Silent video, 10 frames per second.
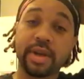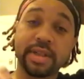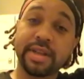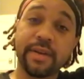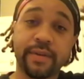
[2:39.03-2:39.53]

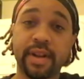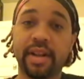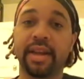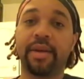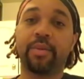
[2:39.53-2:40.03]
It's
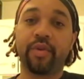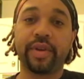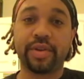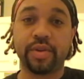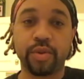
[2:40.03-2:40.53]
definitely a
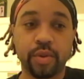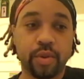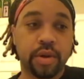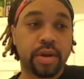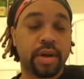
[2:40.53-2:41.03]
movie
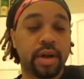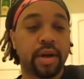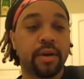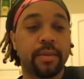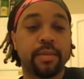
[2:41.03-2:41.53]
to
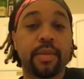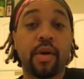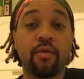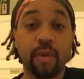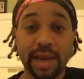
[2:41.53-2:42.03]

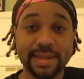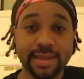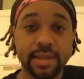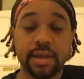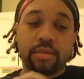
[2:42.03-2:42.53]

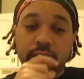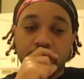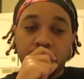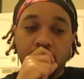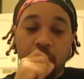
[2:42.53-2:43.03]
rent.
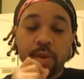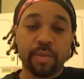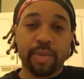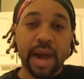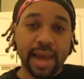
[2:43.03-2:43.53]
I
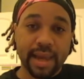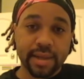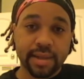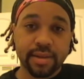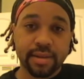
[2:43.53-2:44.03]
would buy
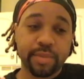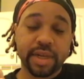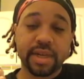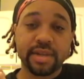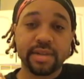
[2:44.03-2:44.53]
it
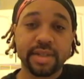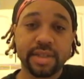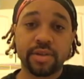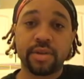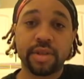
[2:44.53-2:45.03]
because
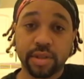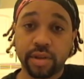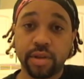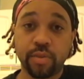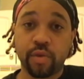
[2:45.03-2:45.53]
it's a
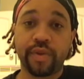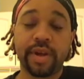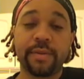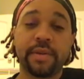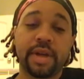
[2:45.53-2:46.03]
good
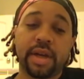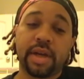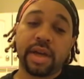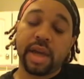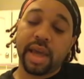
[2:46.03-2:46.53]
movie
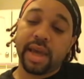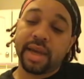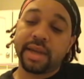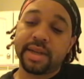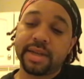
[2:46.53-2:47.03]

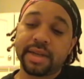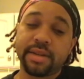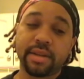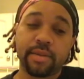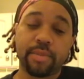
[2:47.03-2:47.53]
and
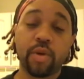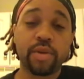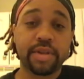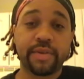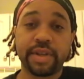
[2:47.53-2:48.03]
the
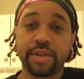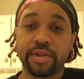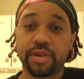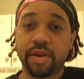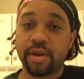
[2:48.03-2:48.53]
bonus
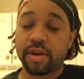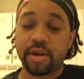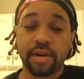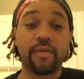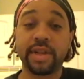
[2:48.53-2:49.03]
features
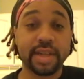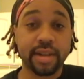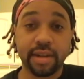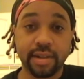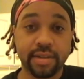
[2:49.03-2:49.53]
are
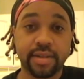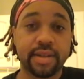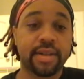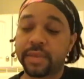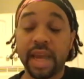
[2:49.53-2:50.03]
ridiculous.